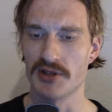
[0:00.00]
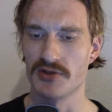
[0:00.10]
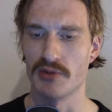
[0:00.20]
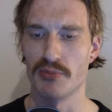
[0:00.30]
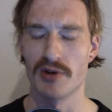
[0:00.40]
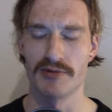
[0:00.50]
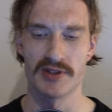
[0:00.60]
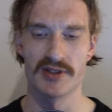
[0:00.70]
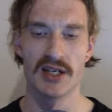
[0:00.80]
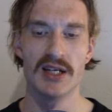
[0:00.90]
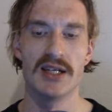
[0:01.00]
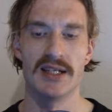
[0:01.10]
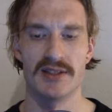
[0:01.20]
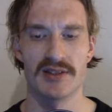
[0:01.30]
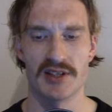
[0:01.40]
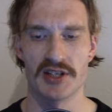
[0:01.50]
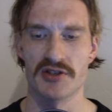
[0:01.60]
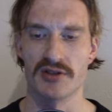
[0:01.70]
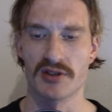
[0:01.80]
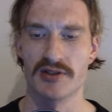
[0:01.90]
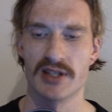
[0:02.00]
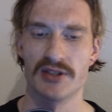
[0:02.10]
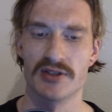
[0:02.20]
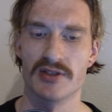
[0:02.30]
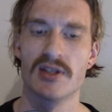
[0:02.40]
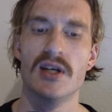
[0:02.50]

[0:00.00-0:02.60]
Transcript: nonprofits, and international consultants.